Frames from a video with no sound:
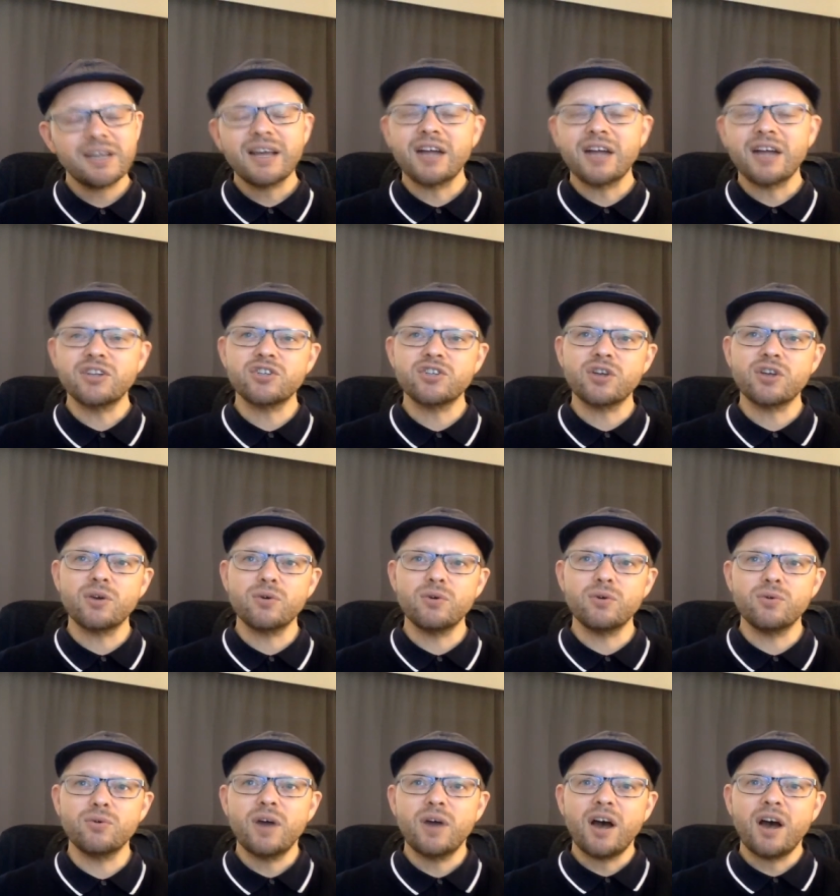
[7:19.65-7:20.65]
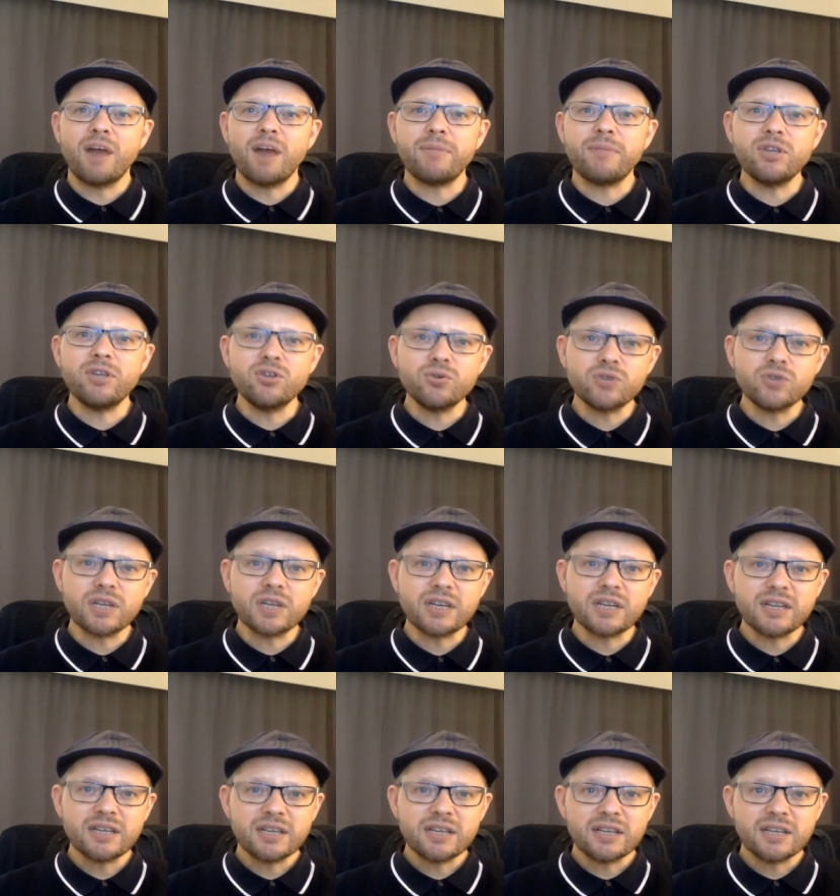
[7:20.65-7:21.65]
And so I've been
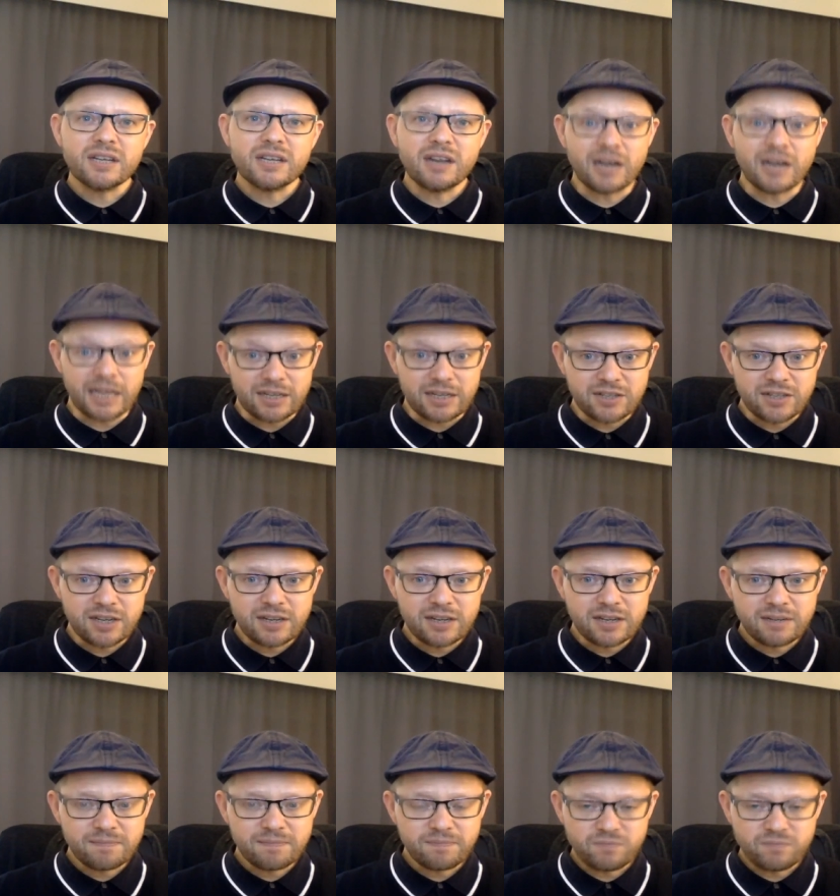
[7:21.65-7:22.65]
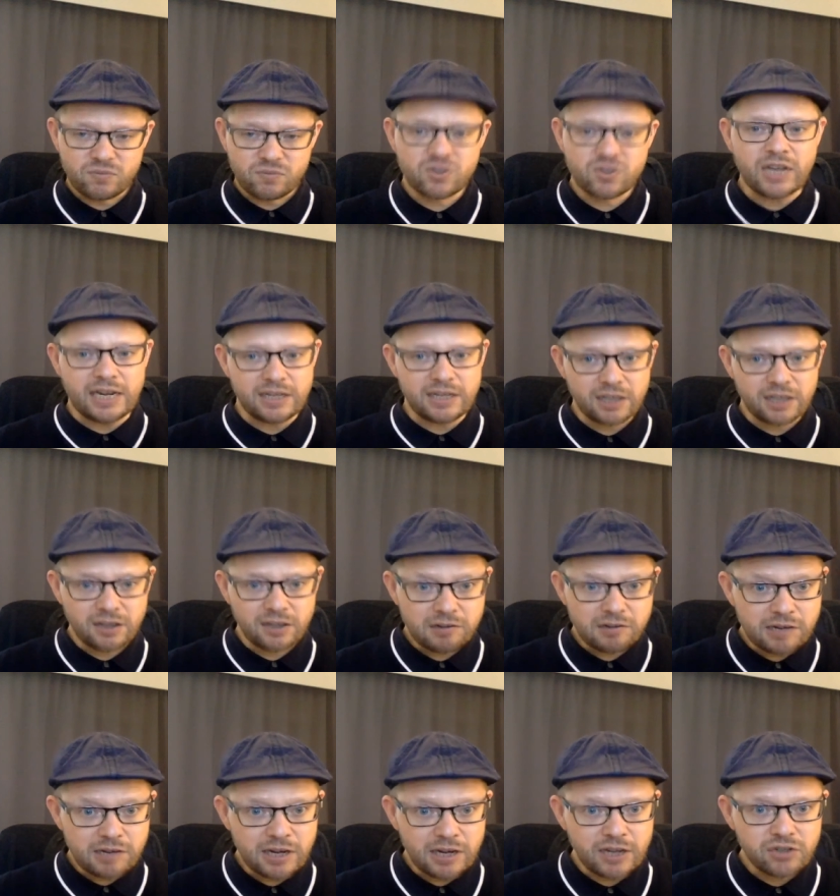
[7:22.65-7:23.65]
using LinkedIn, sending a
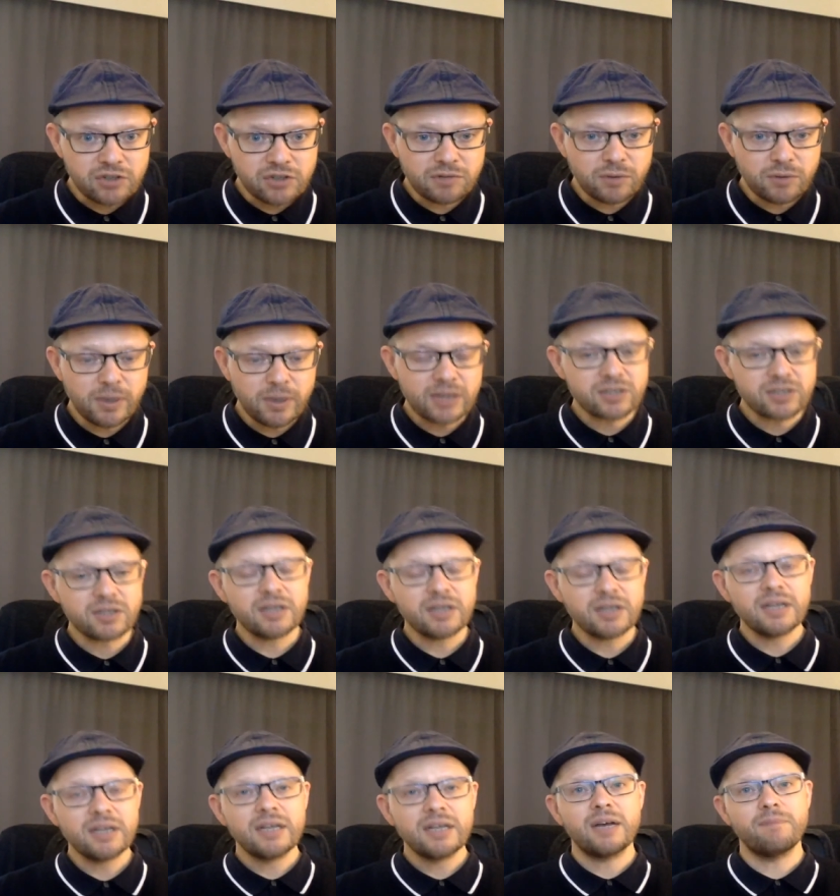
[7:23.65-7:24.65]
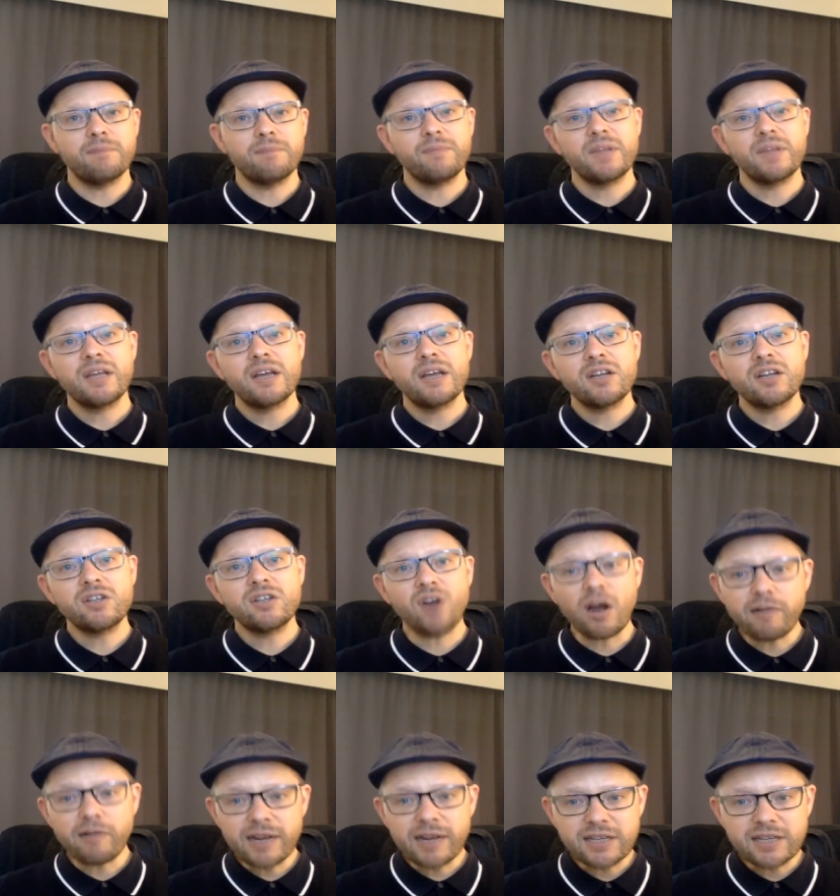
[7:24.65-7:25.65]
connection request,
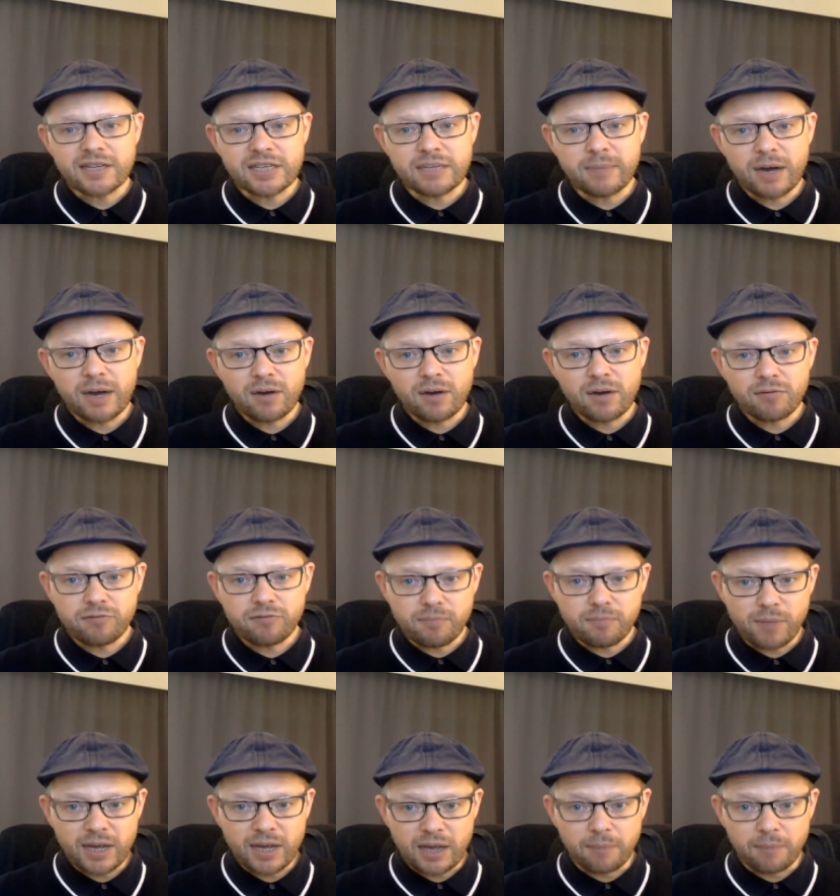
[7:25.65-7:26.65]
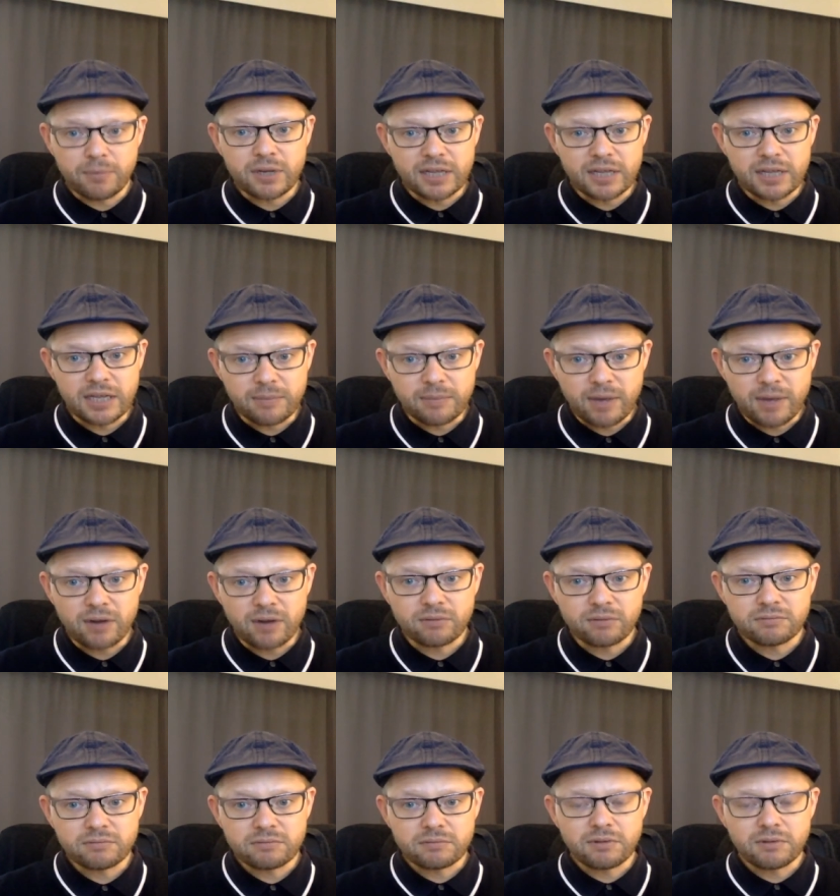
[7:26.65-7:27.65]
direct email from my company email
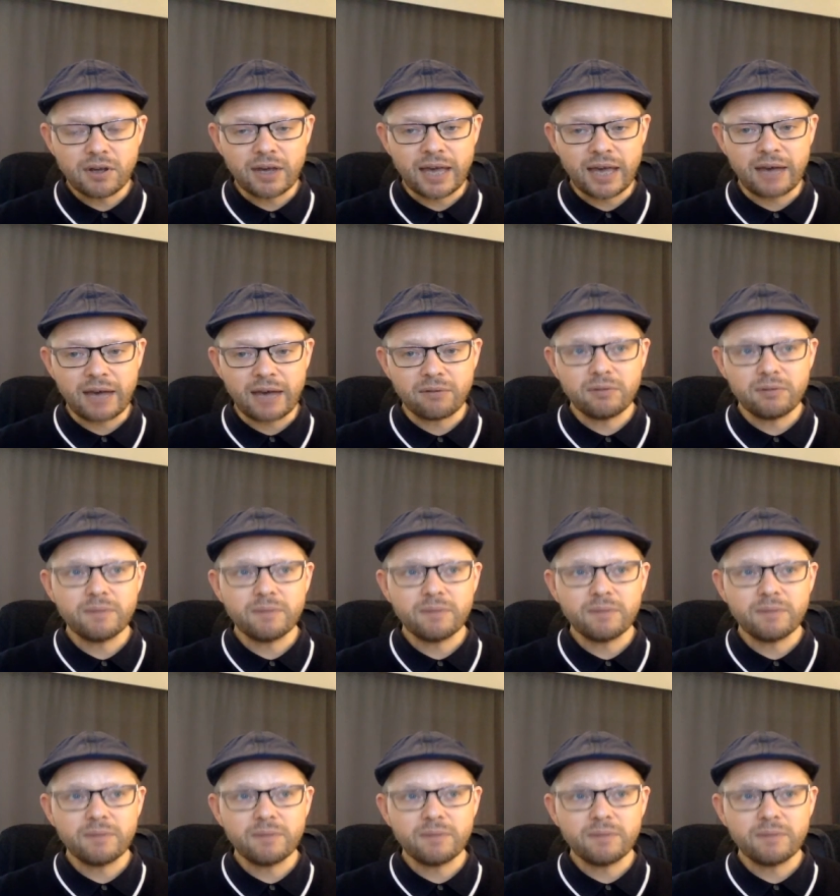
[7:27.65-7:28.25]
account,